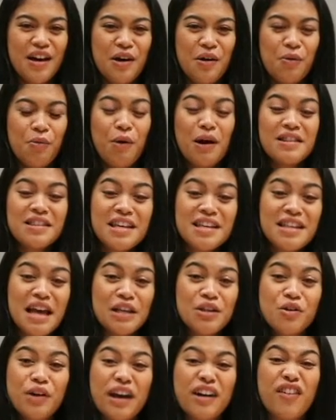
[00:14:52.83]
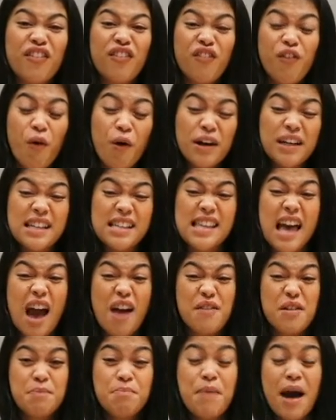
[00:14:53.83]
One thing that you can avoid is
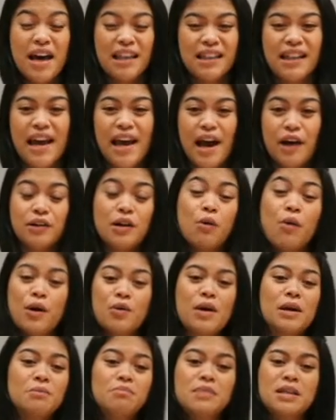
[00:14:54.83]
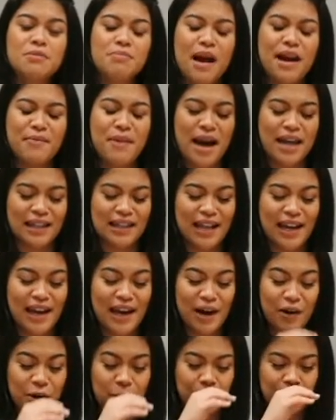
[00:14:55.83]
having bad layout. Now, what do I mean by bad
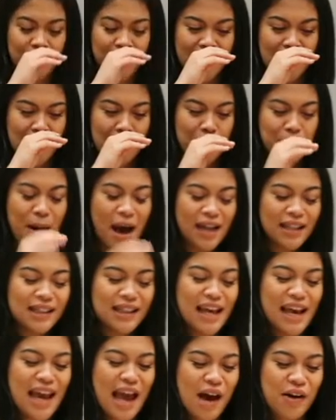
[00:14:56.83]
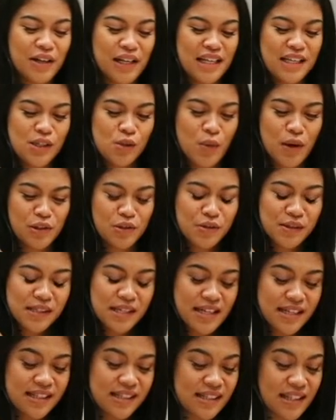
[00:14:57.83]
layout? Bad layout is when you
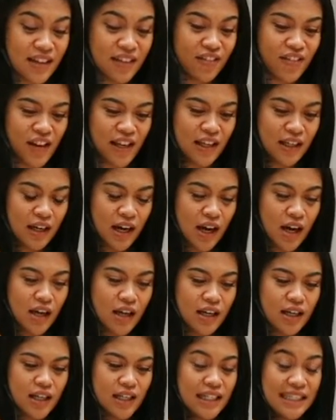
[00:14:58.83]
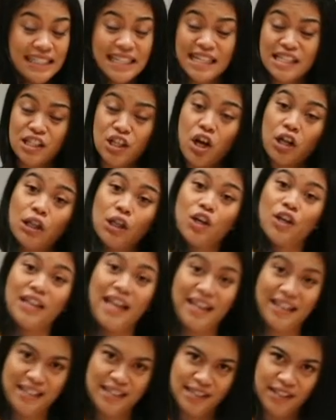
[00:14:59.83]
see a CV, it does not look
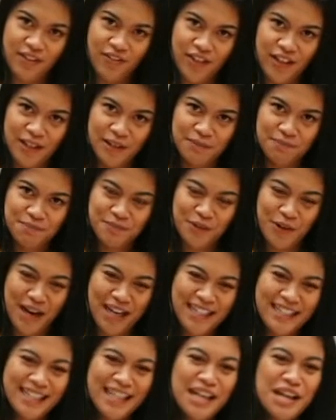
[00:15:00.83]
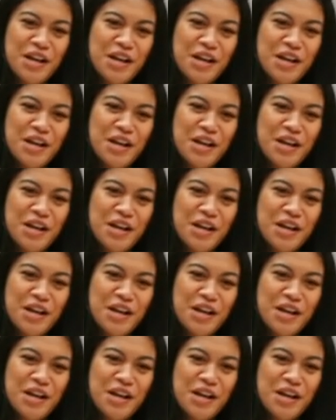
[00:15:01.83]
like a CV, right?